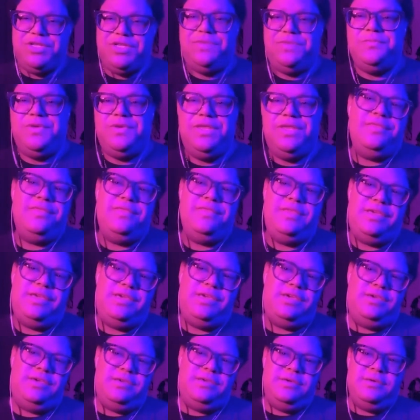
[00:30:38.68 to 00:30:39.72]
within
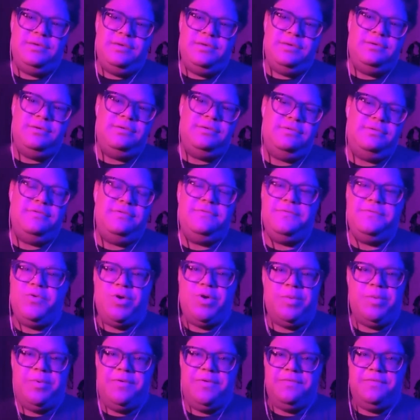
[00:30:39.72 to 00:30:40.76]
the
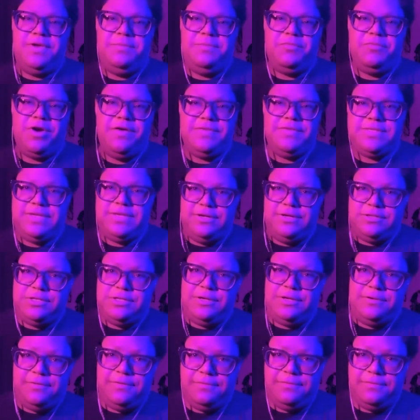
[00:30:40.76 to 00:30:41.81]
form of improvisation.